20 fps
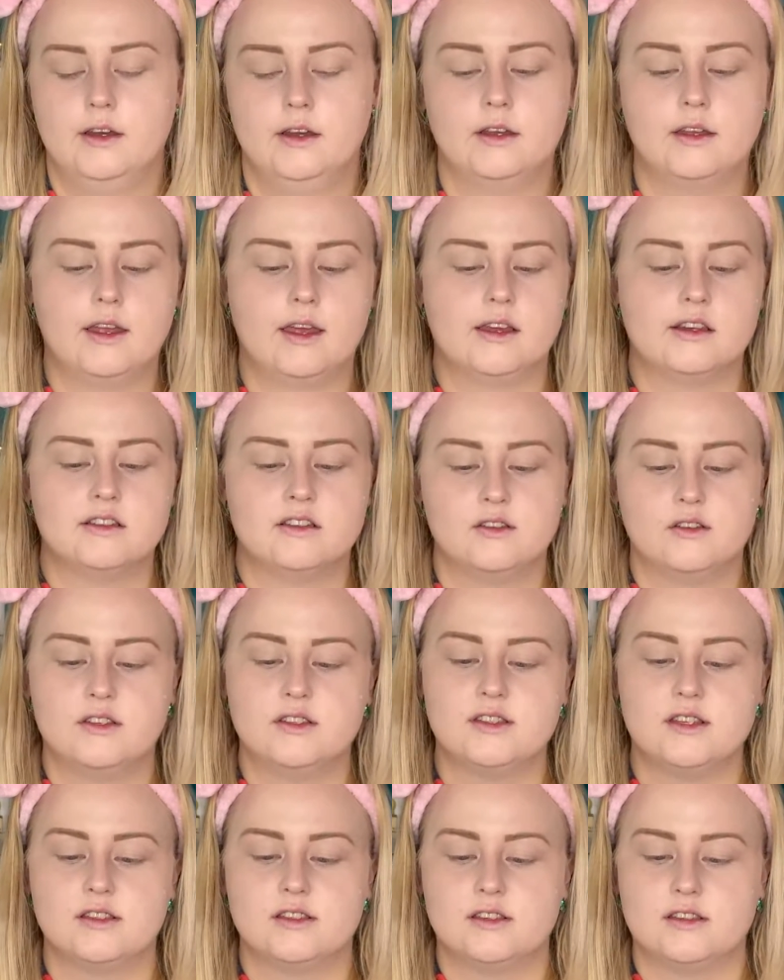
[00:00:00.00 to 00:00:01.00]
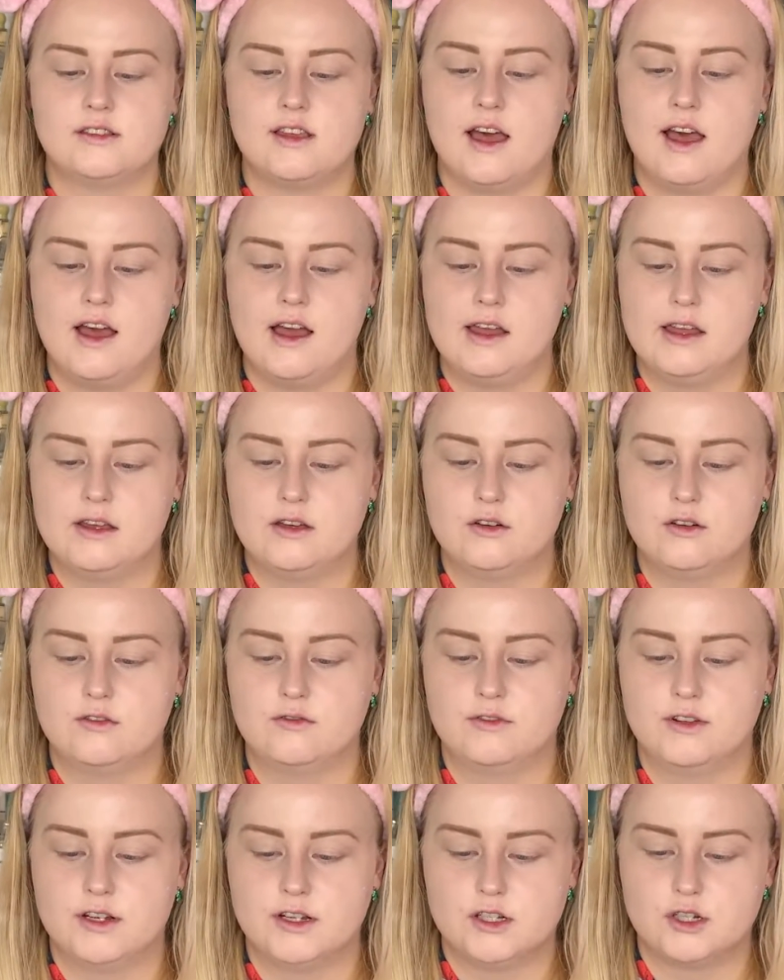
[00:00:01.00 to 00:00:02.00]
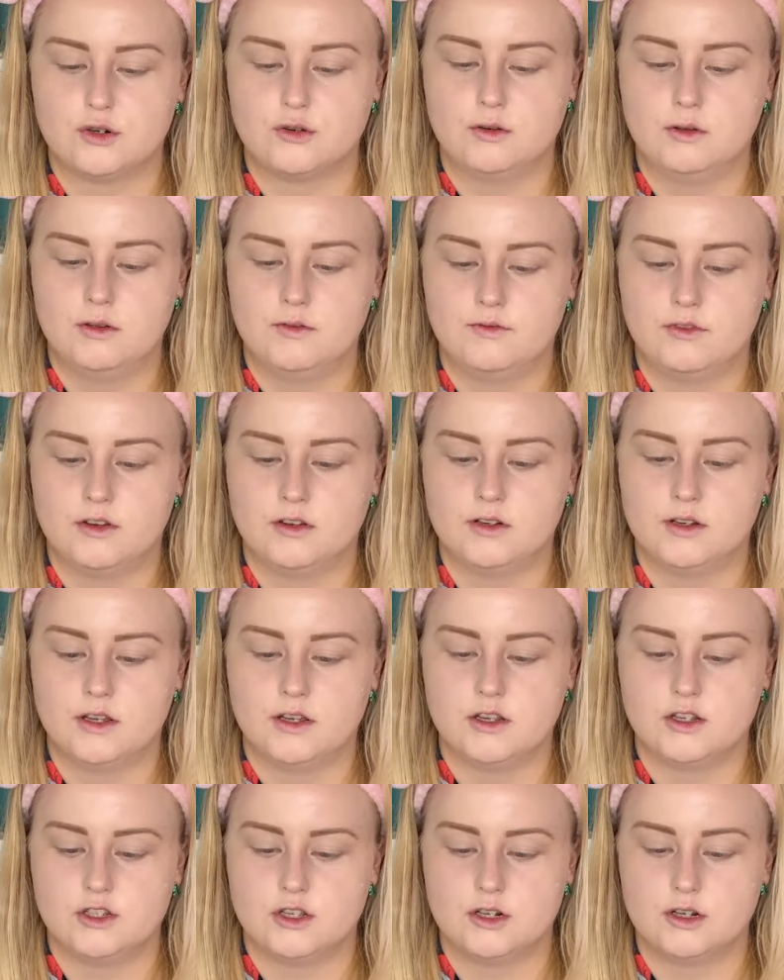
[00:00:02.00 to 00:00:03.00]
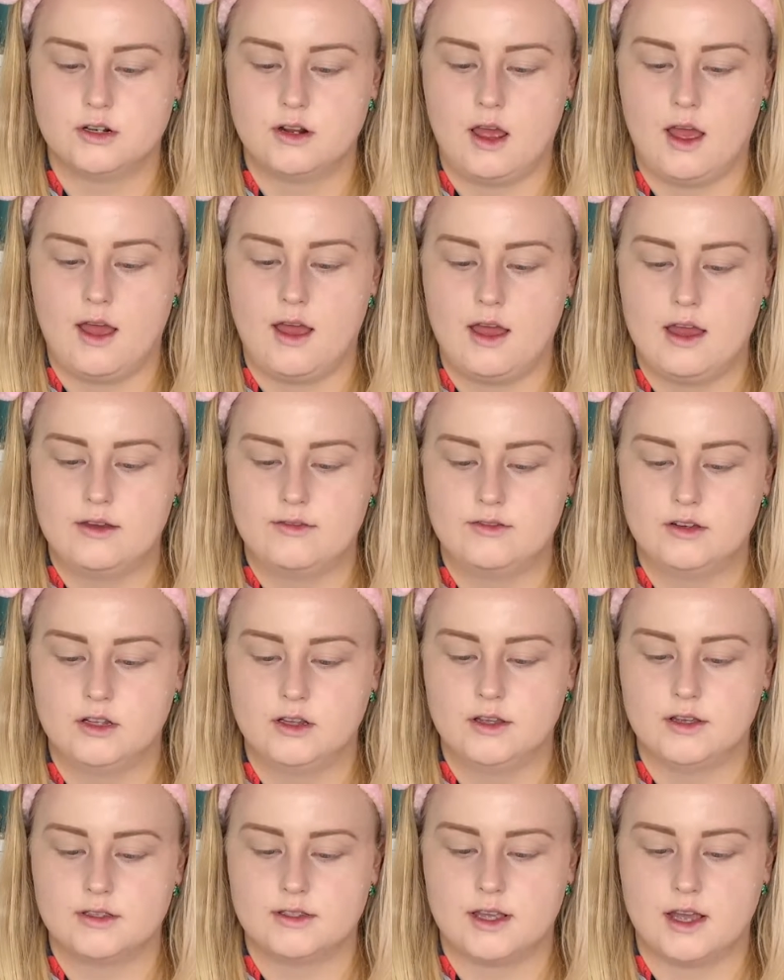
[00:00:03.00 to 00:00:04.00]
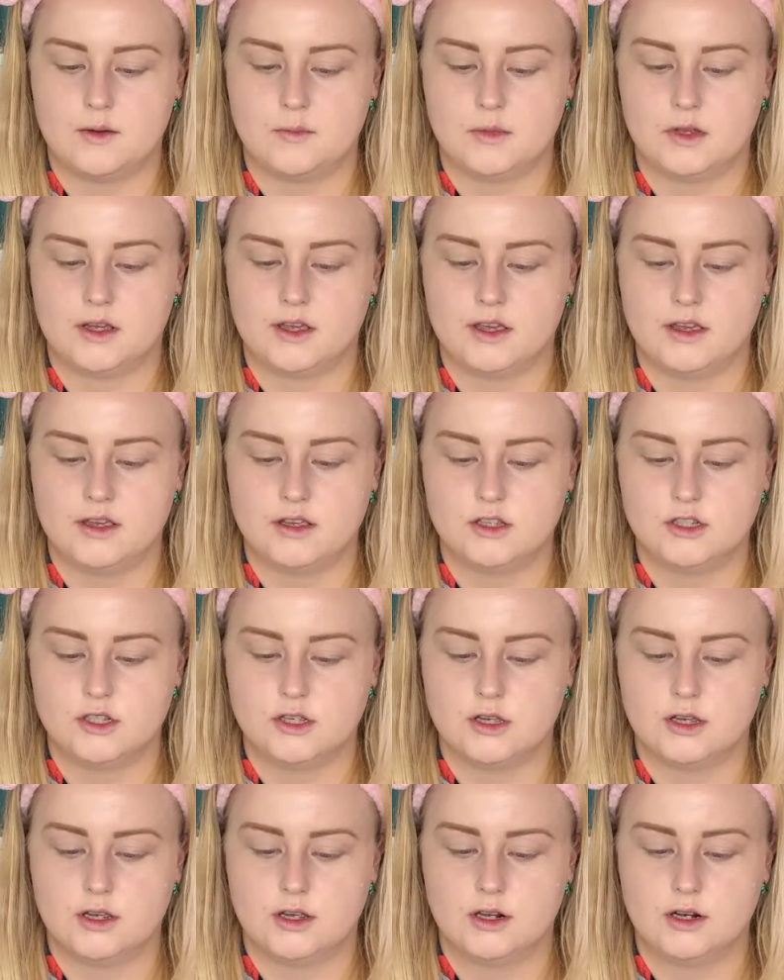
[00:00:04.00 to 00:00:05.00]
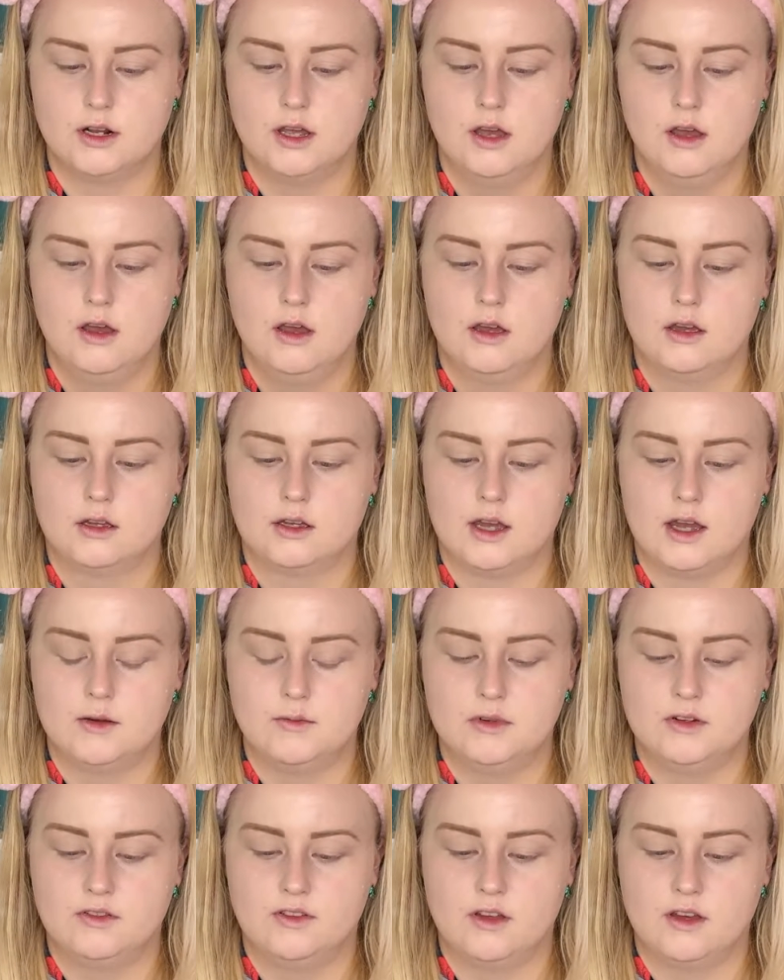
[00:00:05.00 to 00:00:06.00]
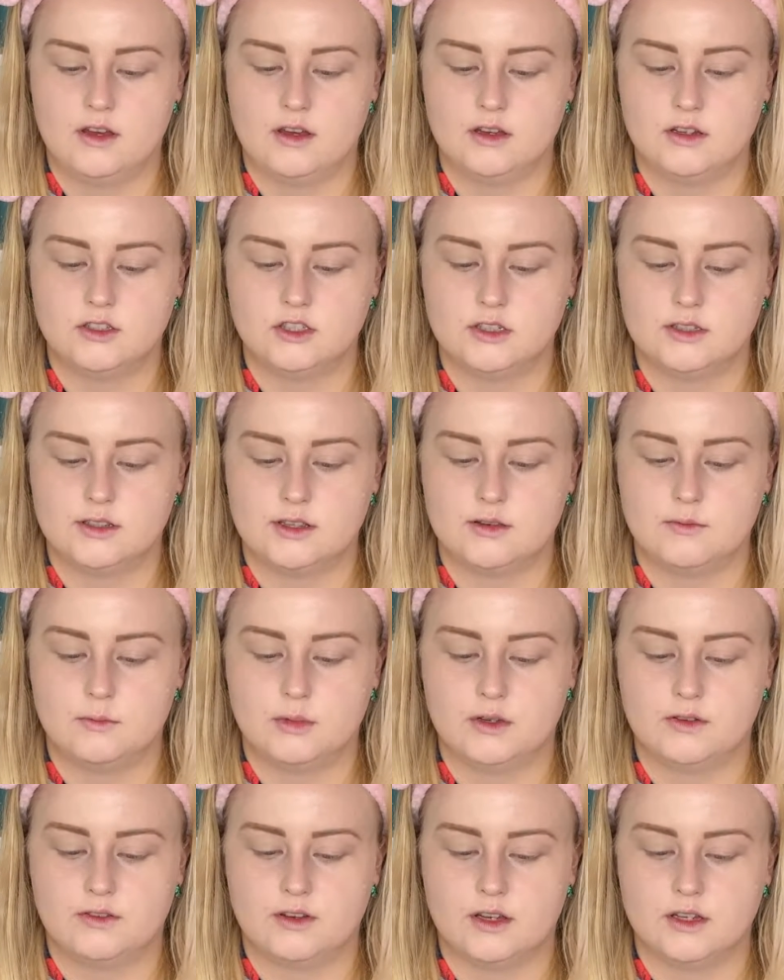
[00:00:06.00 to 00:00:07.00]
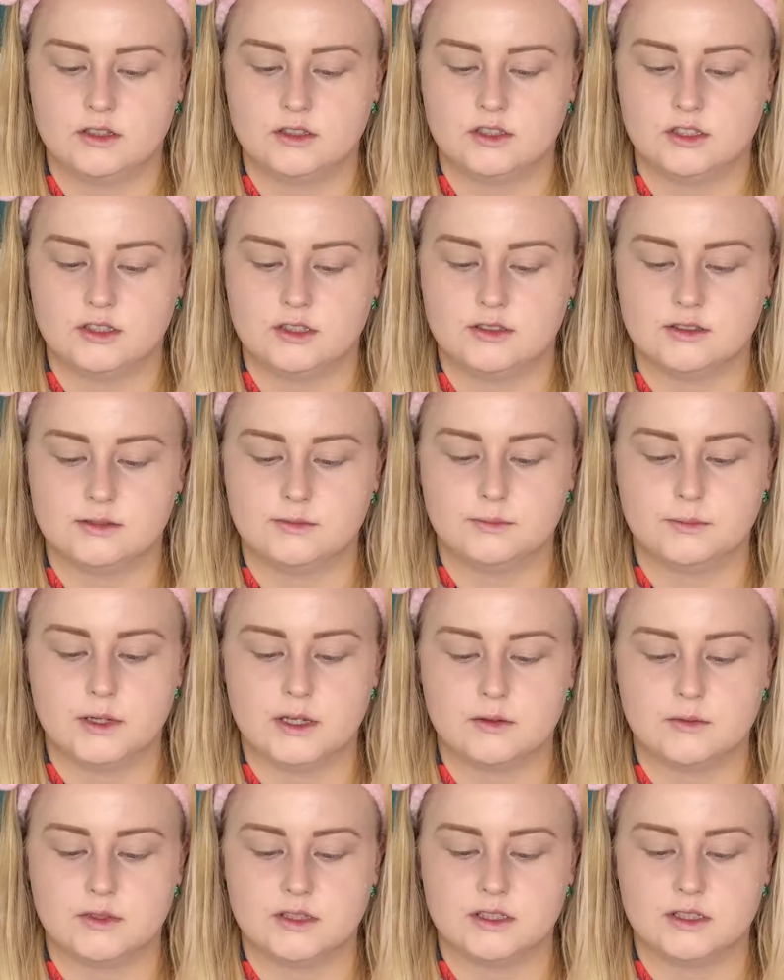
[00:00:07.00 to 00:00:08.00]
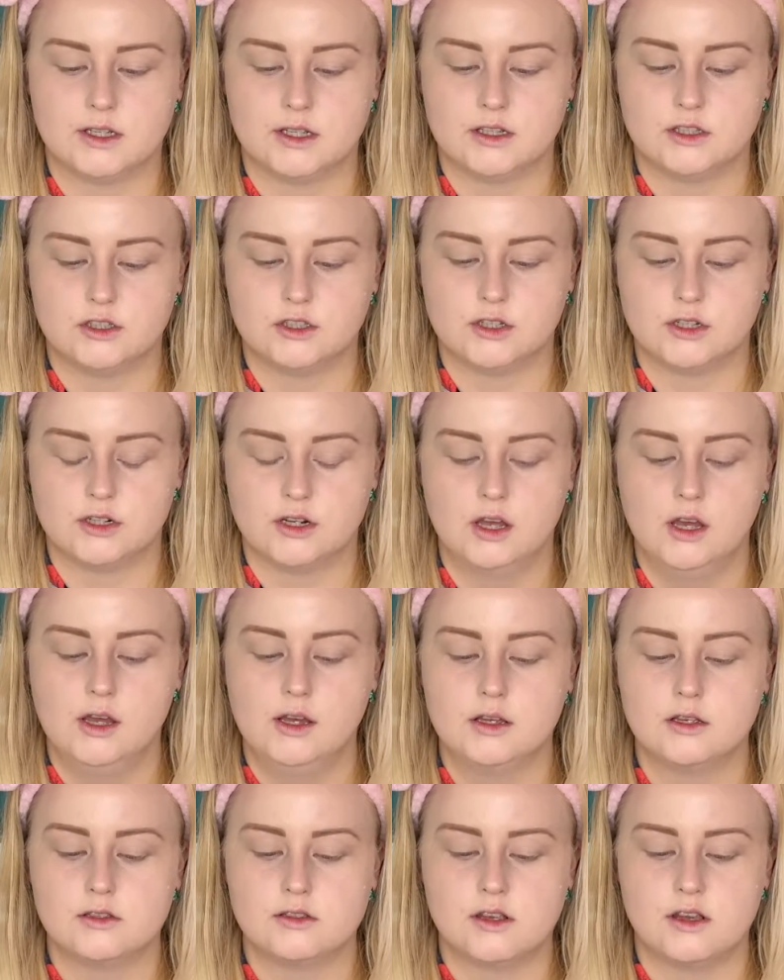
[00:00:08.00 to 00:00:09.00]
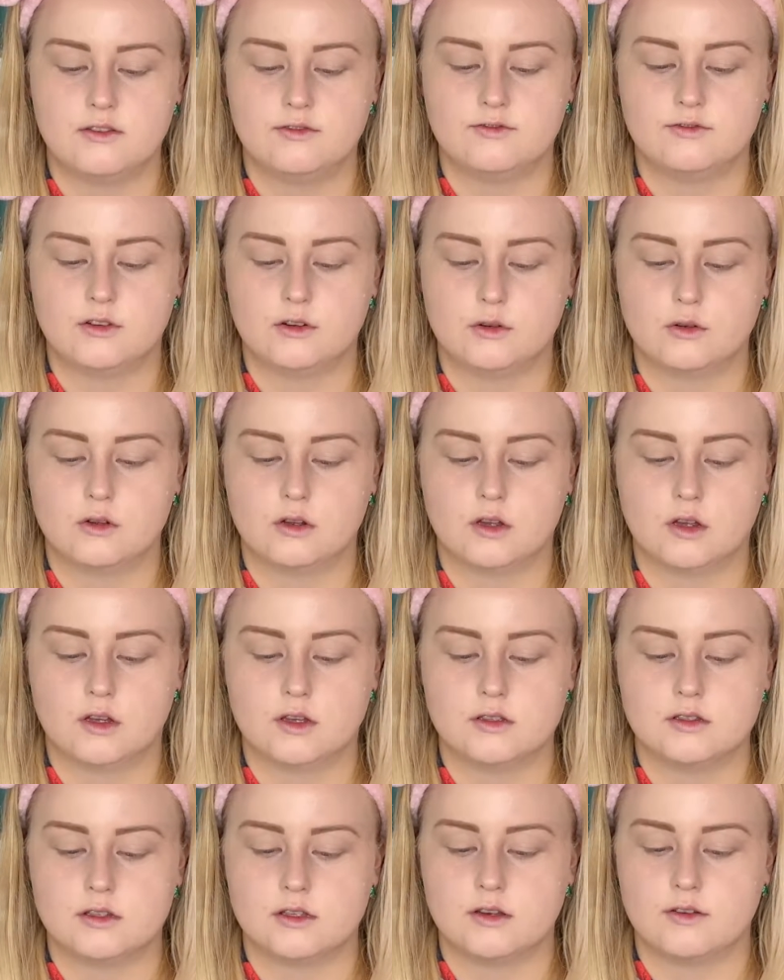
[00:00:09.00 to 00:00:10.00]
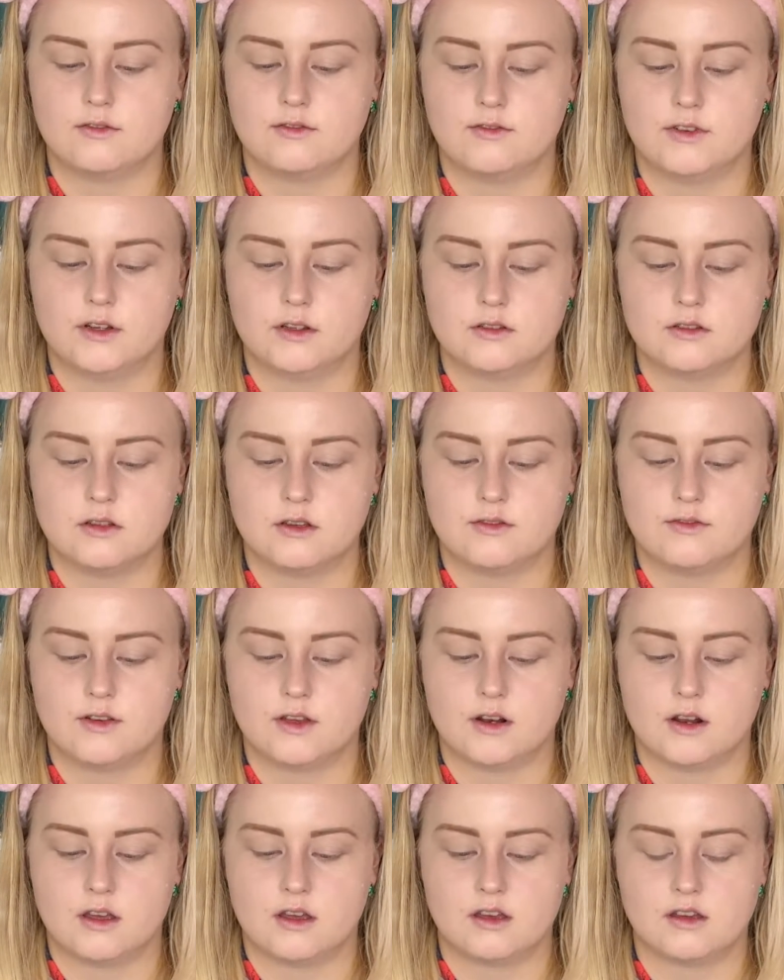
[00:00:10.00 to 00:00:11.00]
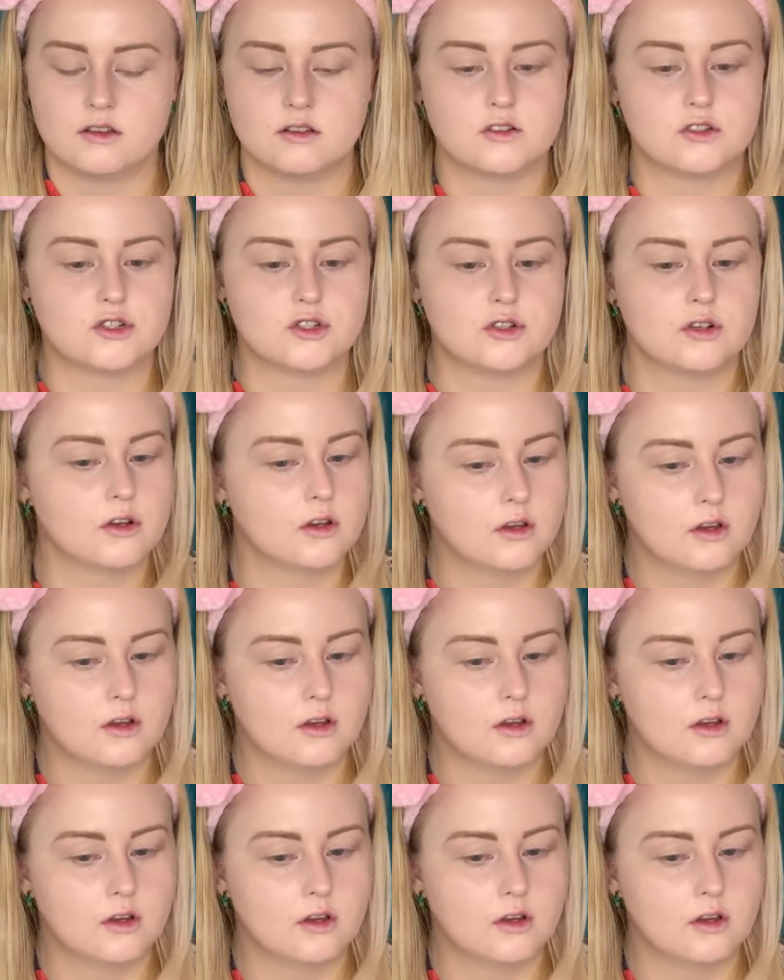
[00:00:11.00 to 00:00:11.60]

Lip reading: Yeah, so it says it's a high coverage cream foundation, effortless application, camouflages imperfections and pigmentation, soft focus, filter finish.